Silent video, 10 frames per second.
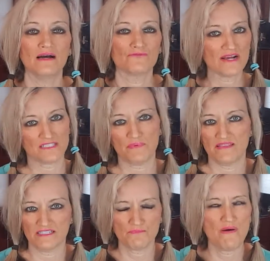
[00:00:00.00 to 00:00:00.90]
recipe
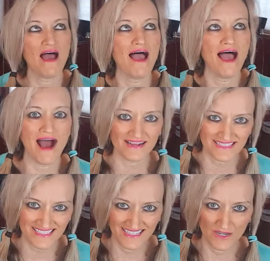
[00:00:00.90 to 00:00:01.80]
that's
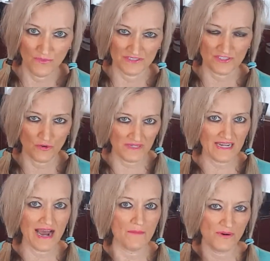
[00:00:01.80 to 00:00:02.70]
packed with so many
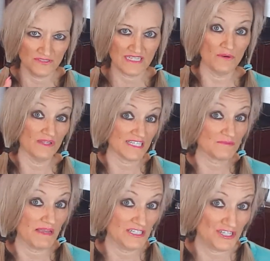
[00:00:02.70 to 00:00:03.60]
compounds, and I will
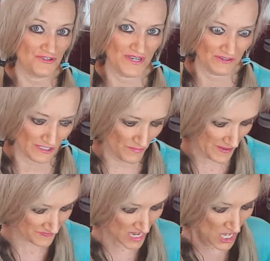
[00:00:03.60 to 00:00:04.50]
explain to you here in a little
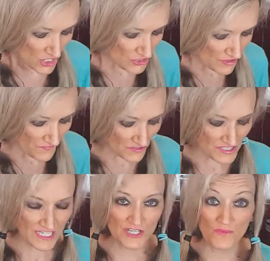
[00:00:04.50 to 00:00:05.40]
bit. So the first
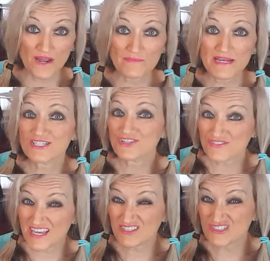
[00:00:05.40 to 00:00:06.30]
thing you want to make sure
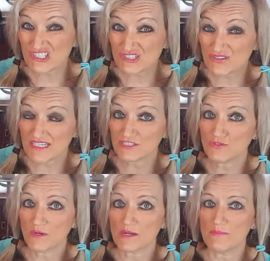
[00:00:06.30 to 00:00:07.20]
that you do is
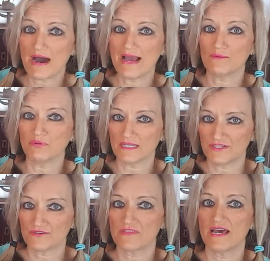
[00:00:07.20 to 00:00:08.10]
you want to buy a
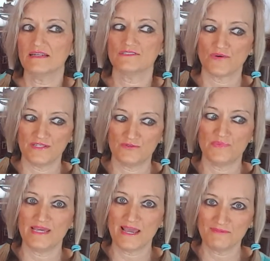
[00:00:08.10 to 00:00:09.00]
blender that is going to
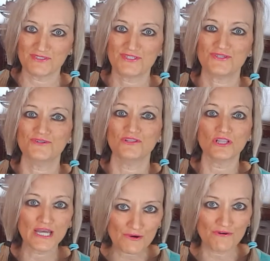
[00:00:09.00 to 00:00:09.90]
be able to
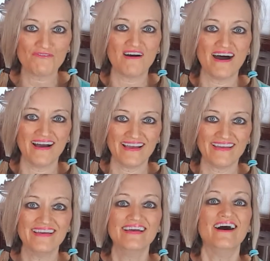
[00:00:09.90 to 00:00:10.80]
liquefy
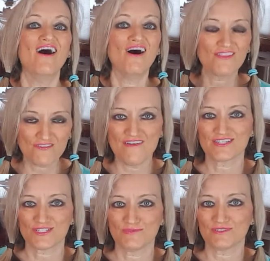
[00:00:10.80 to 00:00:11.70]
all the
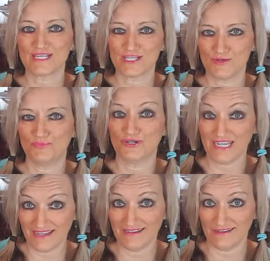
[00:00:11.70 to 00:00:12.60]
vegetables that you put
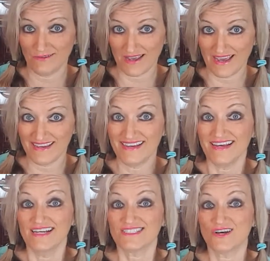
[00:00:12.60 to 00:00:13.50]
in it, okay?
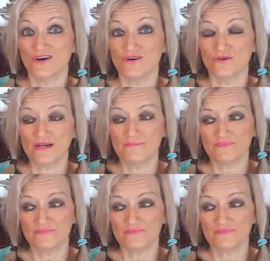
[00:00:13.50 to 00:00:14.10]
So